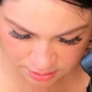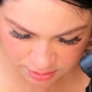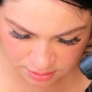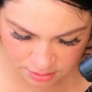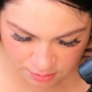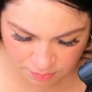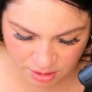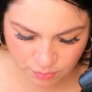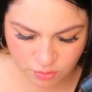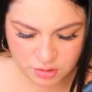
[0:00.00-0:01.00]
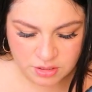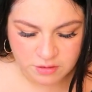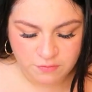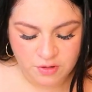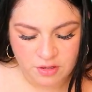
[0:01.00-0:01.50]
Some people are
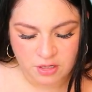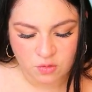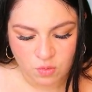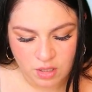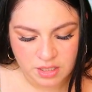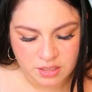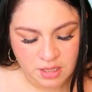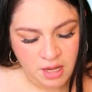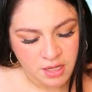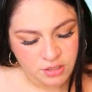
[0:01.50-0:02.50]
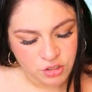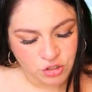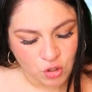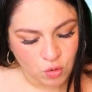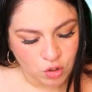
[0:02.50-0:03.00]
different, they don't want it
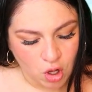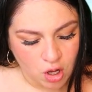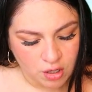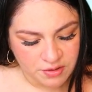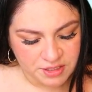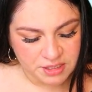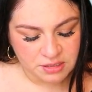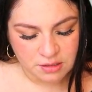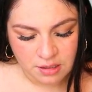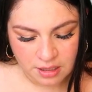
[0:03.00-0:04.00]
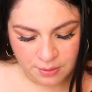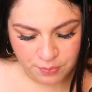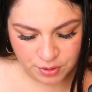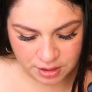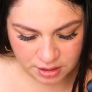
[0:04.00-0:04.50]
so long. This is a
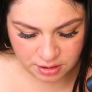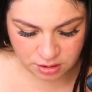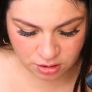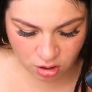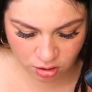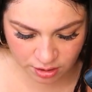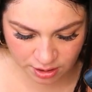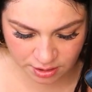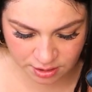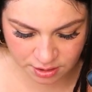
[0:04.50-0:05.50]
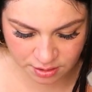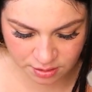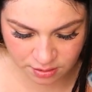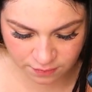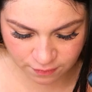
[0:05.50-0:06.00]
pretty elongated
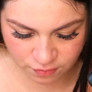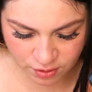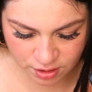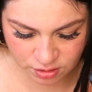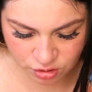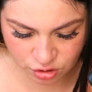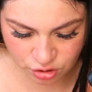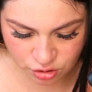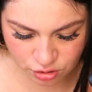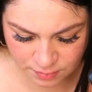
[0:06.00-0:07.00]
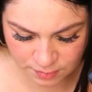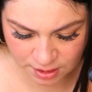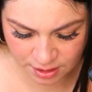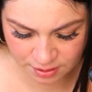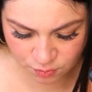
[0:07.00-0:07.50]
French.
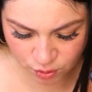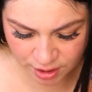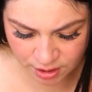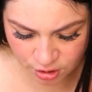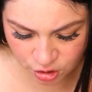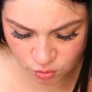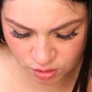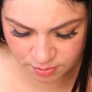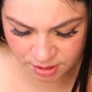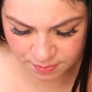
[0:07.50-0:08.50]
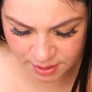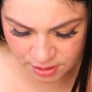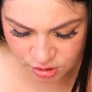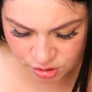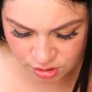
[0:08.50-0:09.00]
And right here you want to be
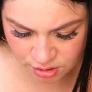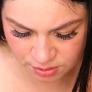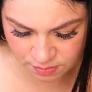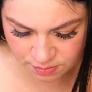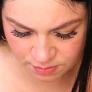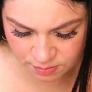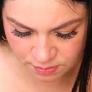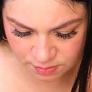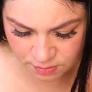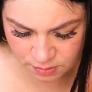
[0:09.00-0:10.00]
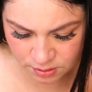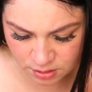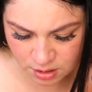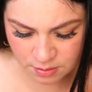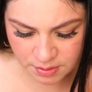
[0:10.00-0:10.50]
patient
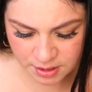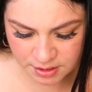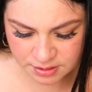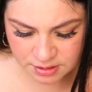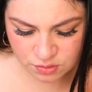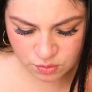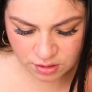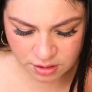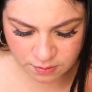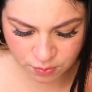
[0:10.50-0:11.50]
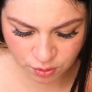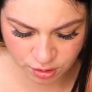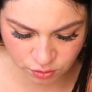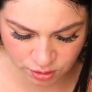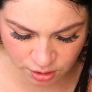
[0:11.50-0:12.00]
because it's really important. You
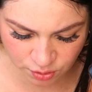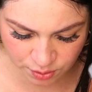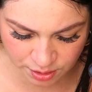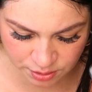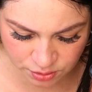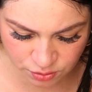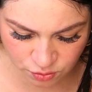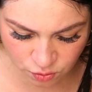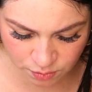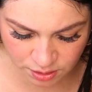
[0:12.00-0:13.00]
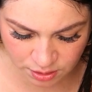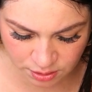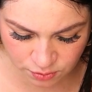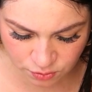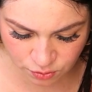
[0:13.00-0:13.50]
can create so many
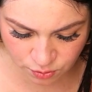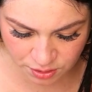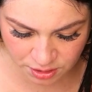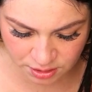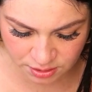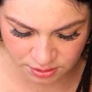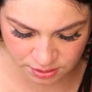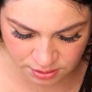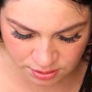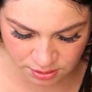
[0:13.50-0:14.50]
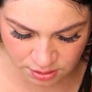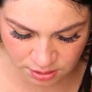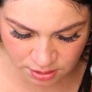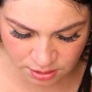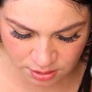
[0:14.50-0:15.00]
little grittiness
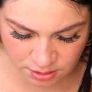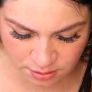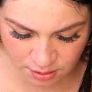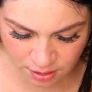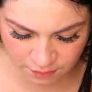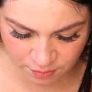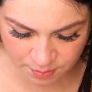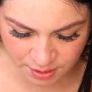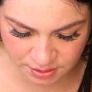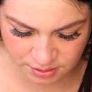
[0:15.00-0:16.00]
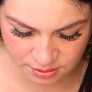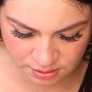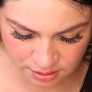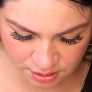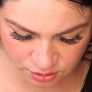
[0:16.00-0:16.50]
of a mess,
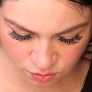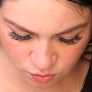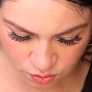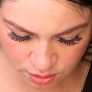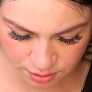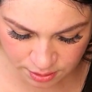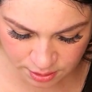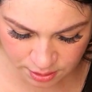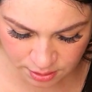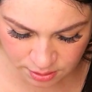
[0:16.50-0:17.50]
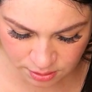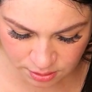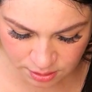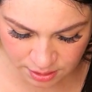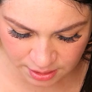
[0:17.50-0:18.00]
and I don't want that.
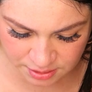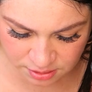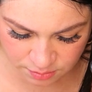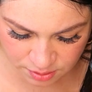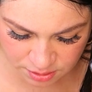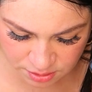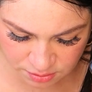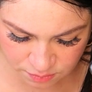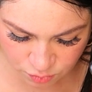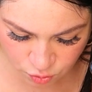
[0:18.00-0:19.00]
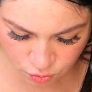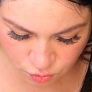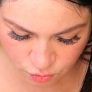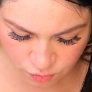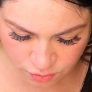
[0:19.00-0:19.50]
It has to be
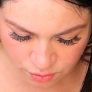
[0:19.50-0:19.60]
smooth.